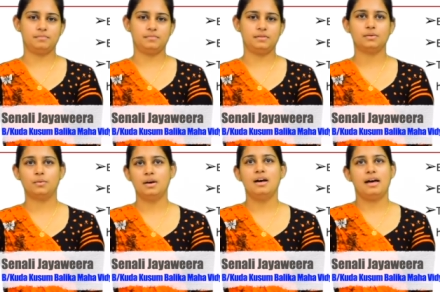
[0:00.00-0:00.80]

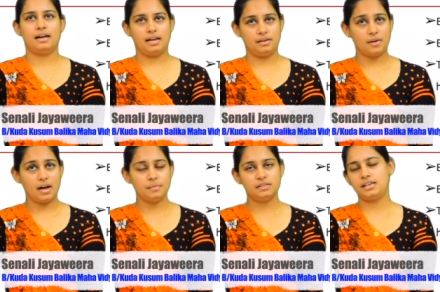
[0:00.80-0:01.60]
So
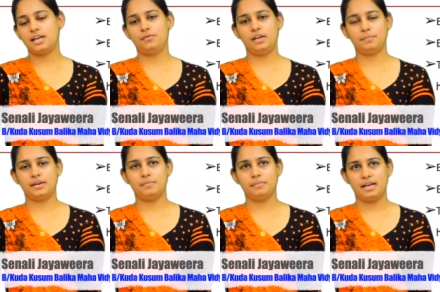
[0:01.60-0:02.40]
environmental
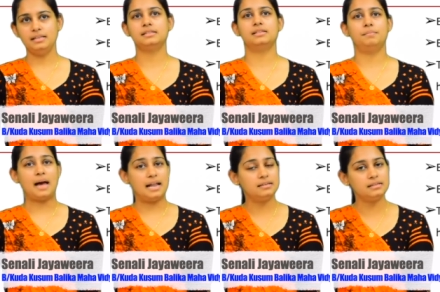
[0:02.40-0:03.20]
equilibrium means the
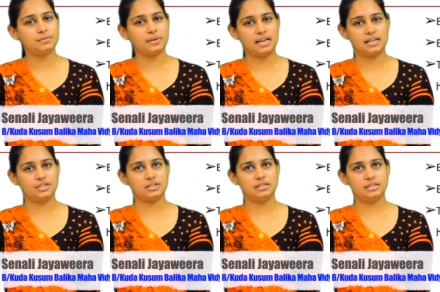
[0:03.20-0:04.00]
balanced
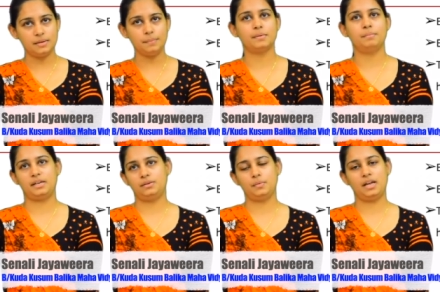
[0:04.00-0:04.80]
relationship
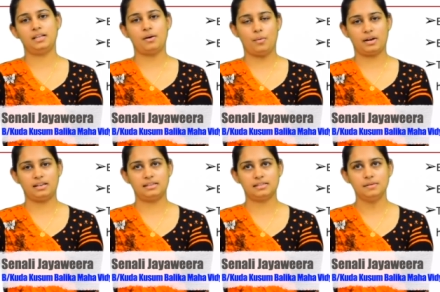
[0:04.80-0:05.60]
between the
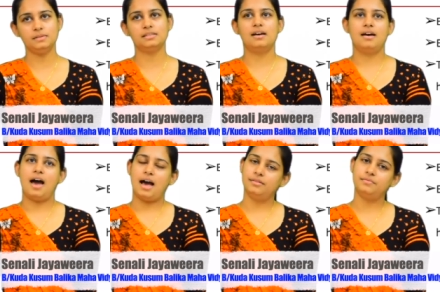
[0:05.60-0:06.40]
organisms
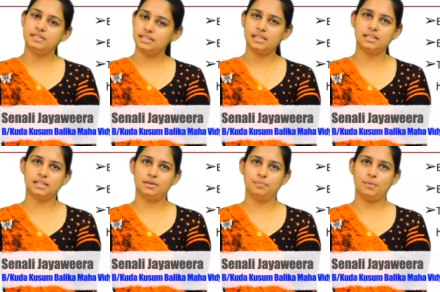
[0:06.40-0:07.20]
and the physical
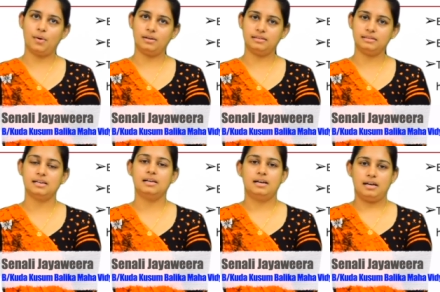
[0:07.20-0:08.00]
component
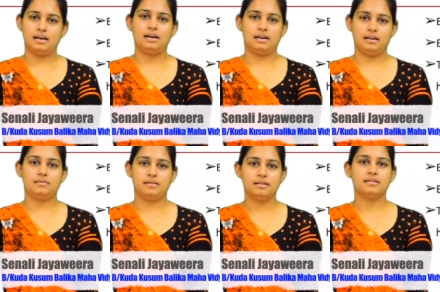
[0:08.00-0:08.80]

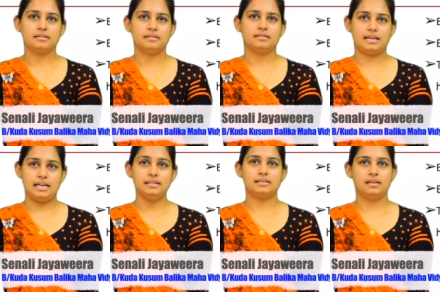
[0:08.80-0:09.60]
uh,
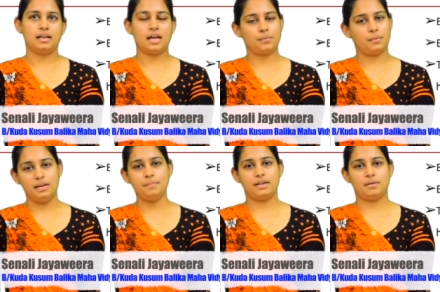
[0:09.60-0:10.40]
is
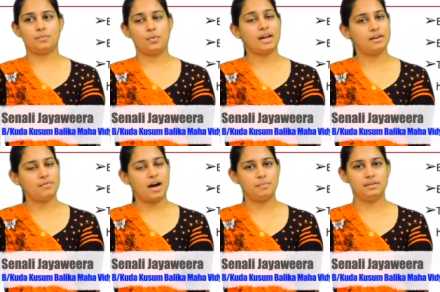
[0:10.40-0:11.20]
equilibrium or
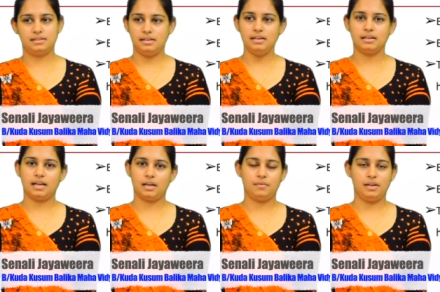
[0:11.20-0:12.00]
environmental
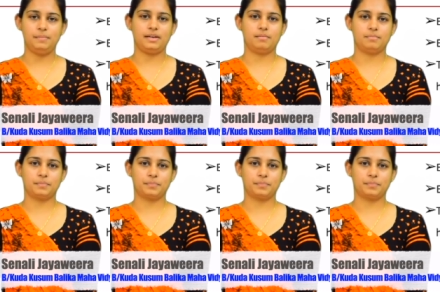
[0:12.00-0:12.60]
equilibrium.